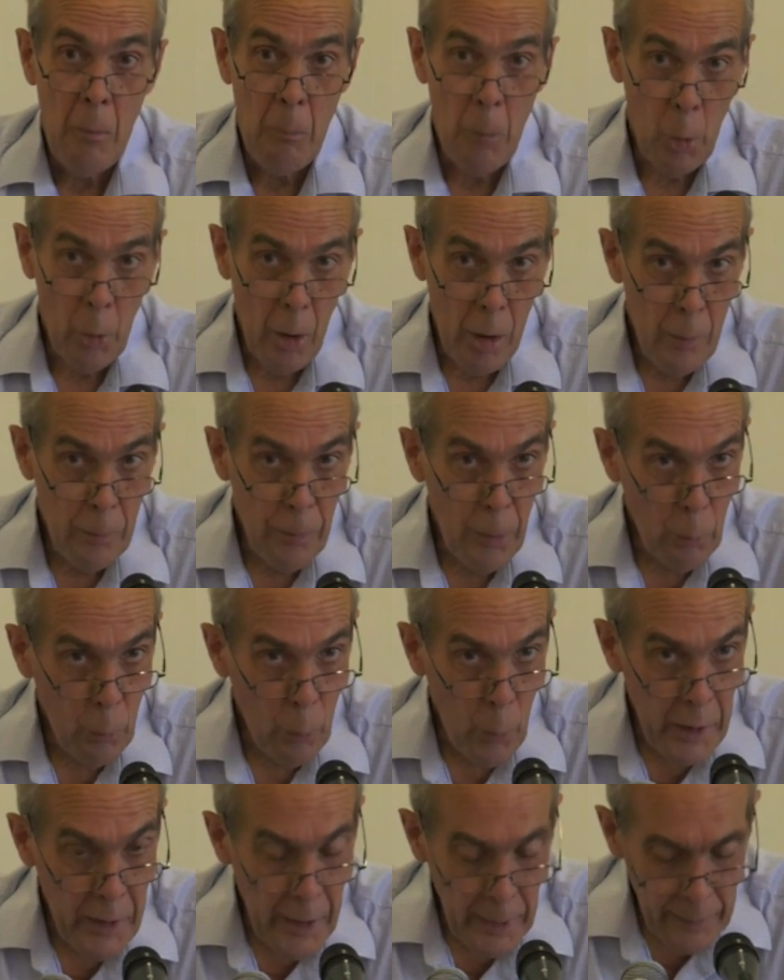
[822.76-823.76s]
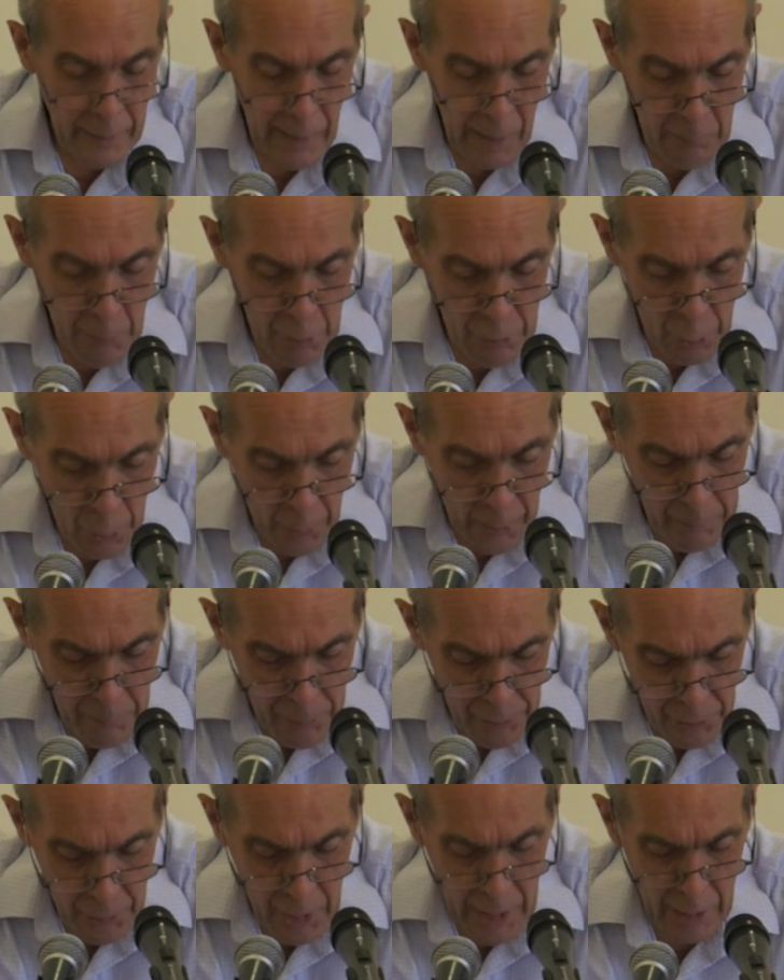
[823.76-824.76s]
Moreover, when it comes to
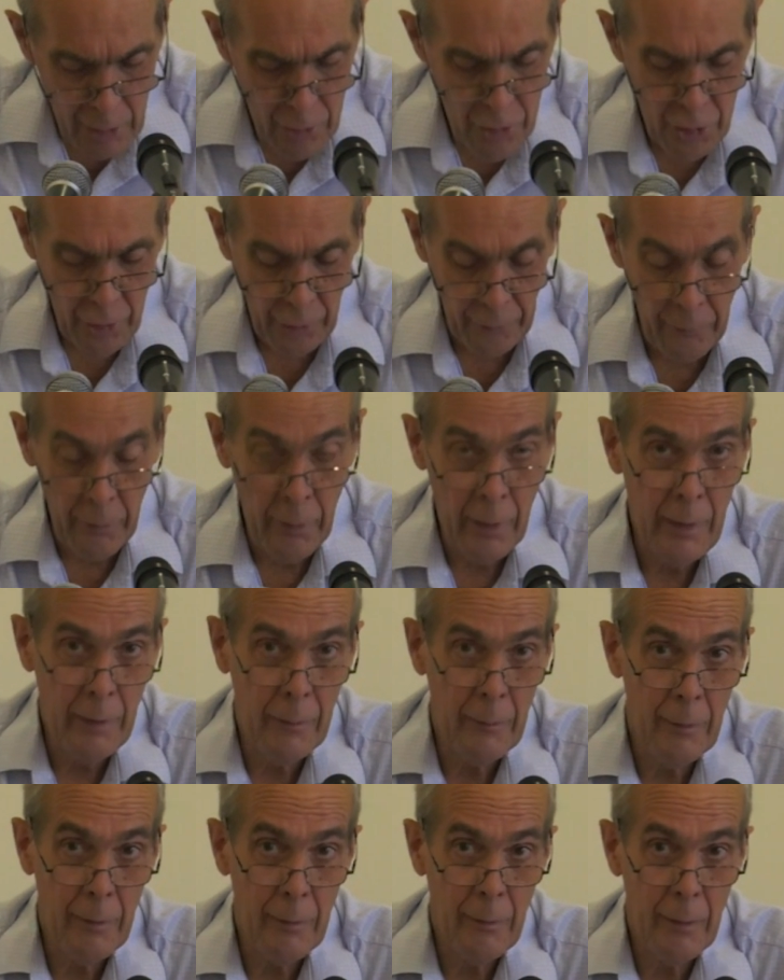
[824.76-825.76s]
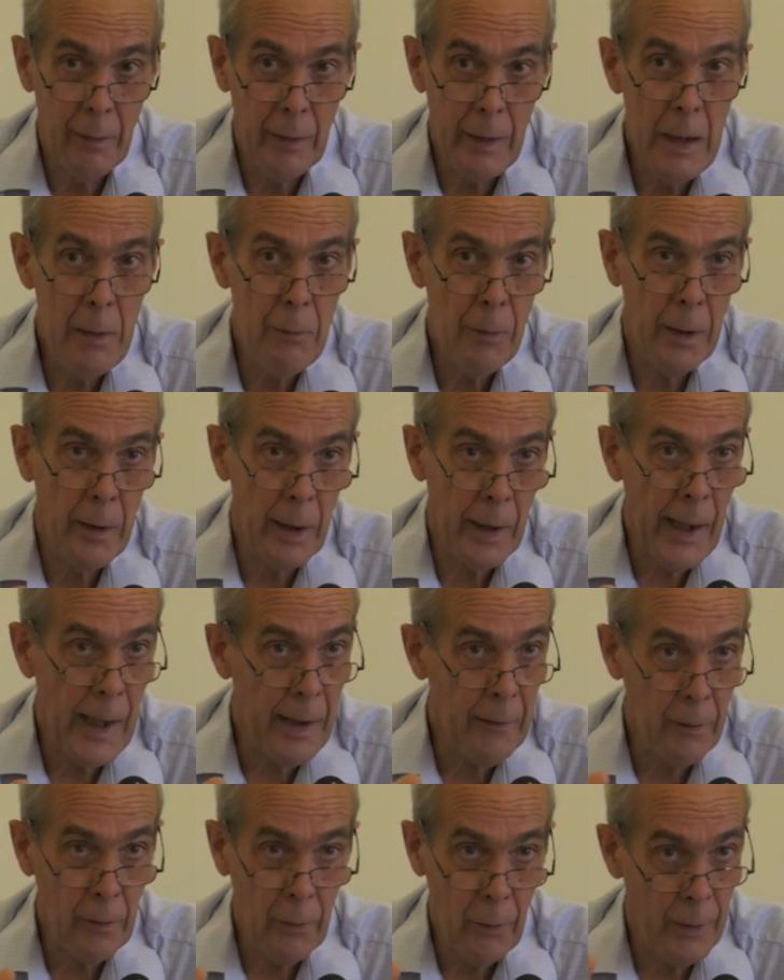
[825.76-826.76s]
abstraction, even a
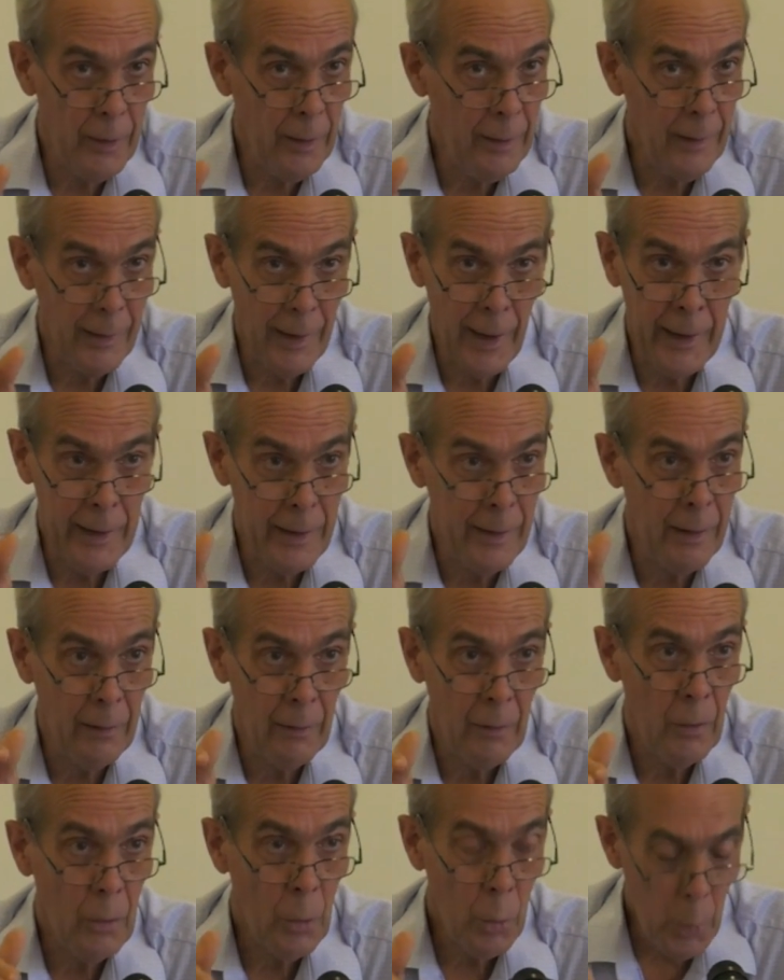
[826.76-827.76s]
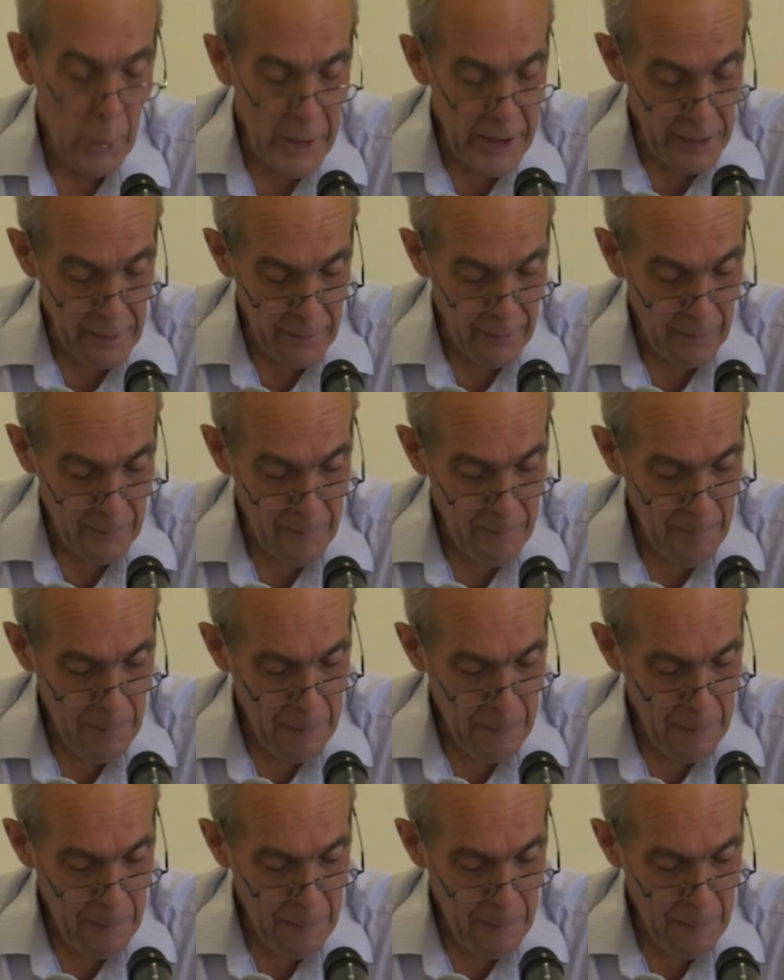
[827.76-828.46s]
category like wheat